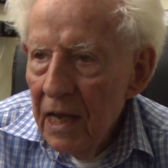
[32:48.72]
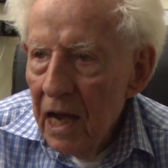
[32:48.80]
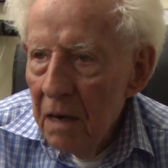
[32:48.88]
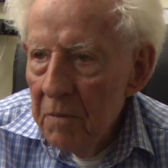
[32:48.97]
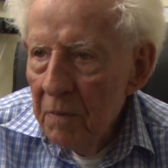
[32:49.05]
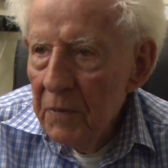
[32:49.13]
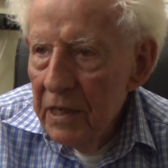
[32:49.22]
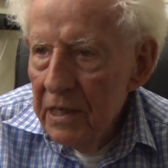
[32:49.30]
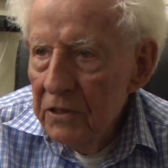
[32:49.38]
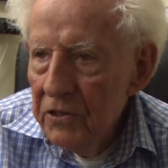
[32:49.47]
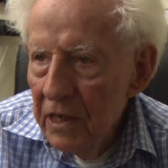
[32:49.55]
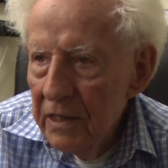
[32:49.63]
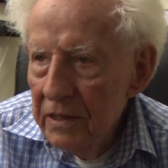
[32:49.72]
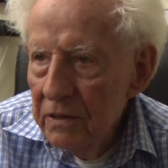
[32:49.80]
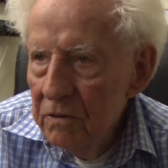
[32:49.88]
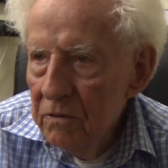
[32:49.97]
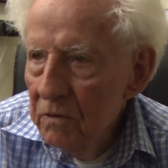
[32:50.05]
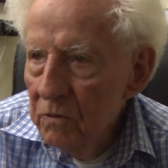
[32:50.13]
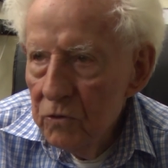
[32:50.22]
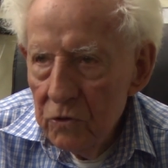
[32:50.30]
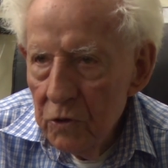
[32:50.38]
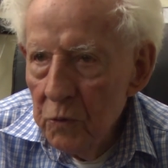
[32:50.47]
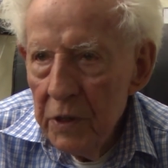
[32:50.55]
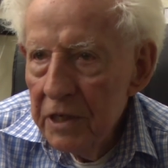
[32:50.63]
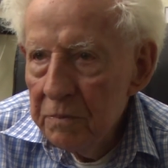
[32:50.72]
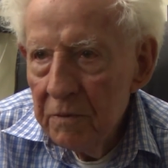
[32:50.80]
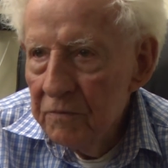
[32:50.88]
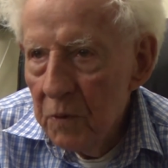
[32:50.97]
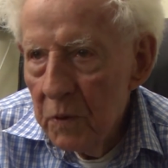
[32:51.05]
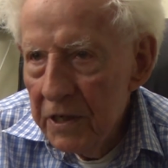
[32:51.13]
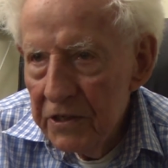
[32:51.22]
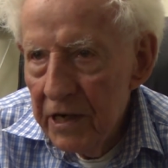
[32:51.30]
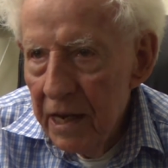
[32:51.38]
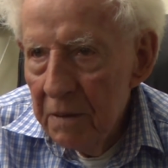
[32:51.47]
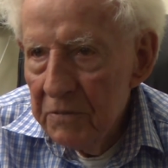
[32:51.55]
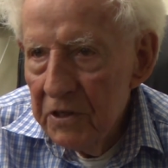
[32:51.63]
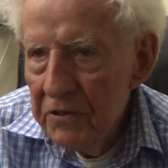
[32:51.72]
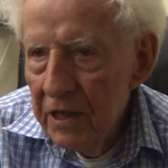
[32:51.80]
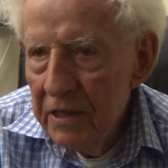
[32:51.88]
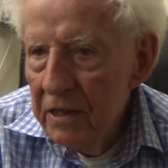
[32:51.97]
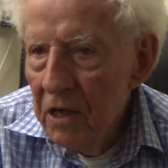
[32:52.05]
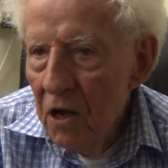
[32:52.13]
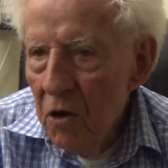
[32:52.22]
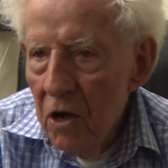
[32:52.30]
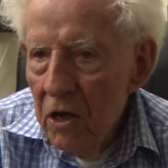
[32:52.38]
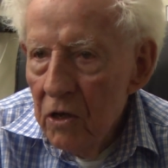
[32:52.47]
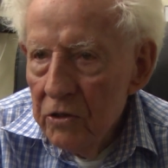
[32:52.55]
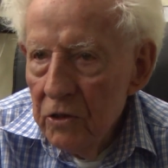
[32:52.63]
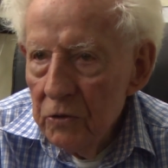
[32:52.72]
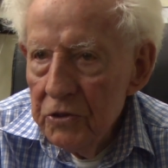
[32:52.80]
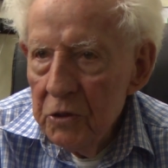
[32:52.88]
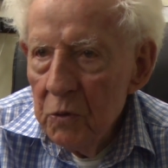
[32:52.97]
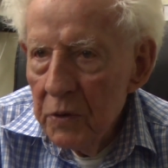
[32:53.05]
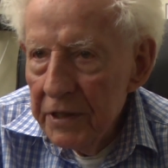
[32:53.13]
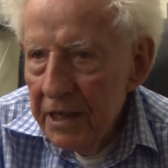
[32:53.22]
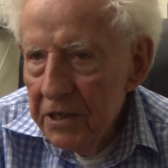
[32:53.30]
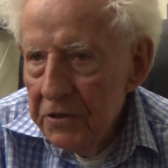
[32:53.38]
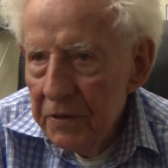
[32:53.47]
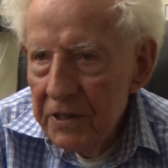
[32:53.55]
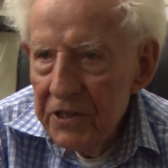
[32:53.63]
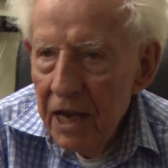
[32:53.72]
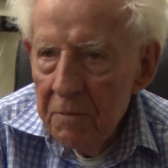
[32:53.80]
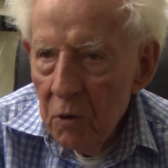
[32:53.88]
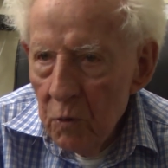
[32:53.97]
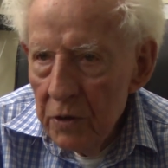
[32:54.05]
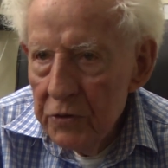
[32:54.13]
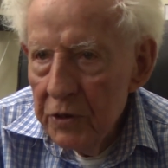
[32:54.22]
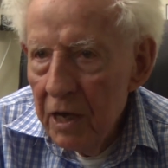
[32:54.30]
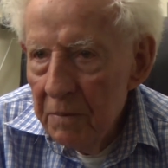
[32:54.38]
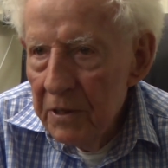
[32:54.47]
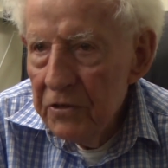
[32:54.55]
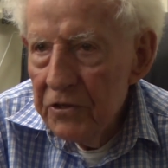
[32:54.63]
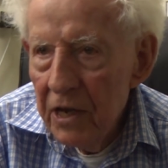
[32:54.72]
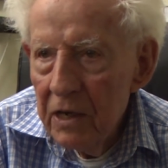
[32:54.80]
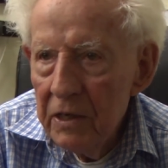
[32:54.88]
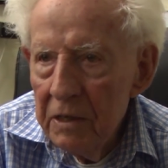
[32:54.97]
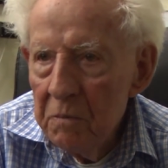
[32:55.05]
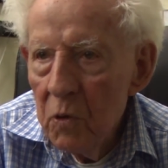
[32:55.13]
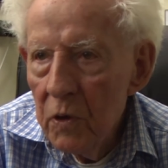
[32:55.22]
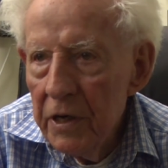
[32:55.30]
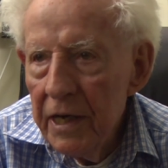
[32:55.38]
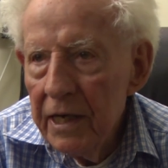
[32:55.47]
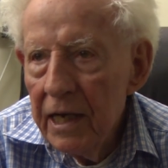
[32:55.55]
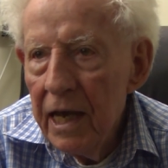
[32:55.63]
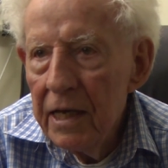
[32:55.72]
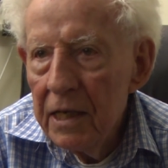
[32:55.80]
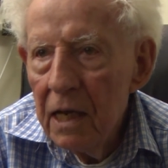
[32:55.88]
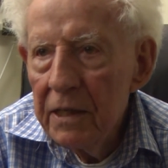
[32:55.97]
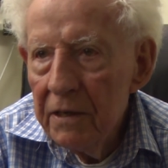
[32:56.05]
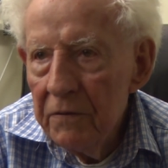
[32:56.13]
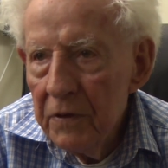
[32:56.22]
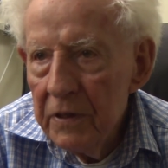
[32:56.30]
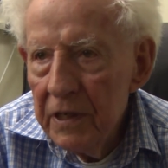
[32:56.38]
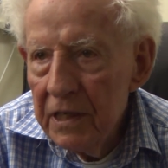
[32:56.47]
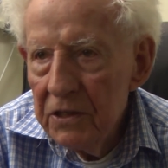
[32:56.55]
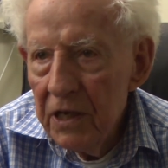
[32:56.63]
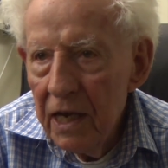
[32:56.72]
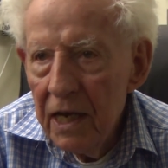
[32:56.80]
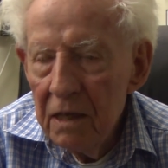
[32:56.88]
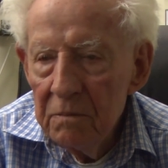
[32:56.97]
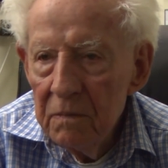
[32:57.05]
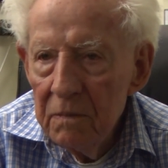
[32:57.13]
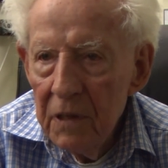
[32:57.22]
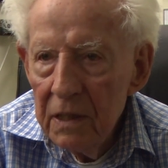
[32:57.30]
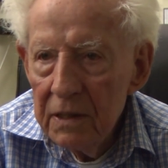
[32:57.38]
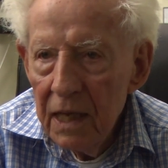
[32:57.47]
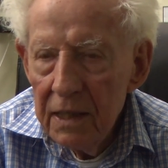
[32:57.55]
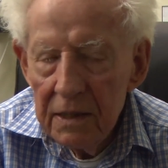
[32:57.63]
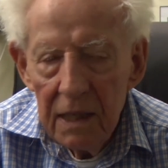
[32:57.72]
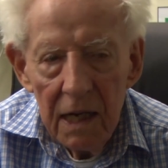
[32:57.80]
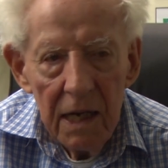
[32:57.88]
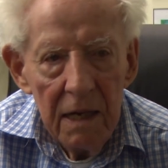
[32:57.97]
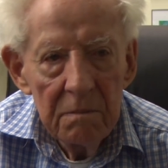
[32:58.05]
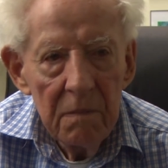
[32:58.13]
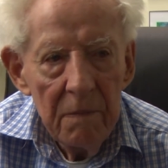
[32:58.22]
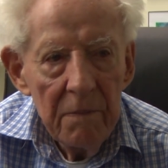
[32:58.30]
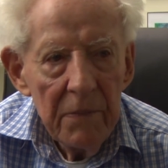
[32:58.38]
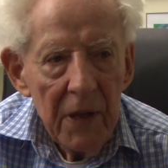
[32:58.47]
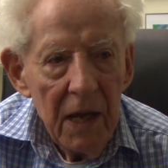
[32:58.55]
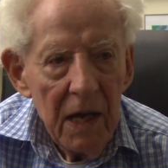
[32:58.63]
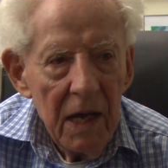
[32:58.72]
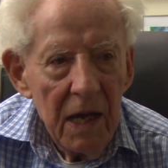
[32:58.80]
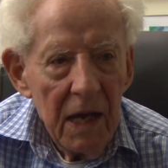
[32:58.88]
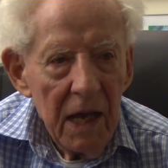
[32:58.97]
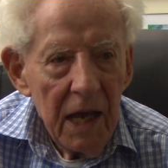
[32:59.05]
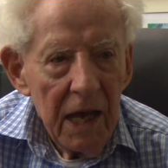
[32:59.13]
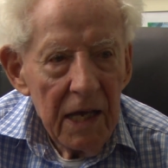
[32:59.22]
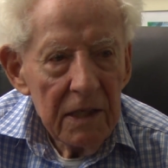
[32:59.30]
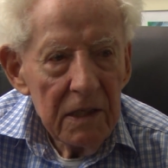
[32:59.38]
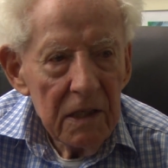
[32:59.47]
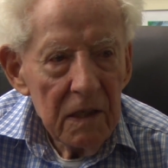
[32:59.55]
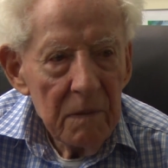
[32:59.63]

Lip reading: I remember he said 2 weeks before exams, he said, "Don't you want to get your exam? Well, why don't you come in Saturday morning and I'll give you an exam," at that time. And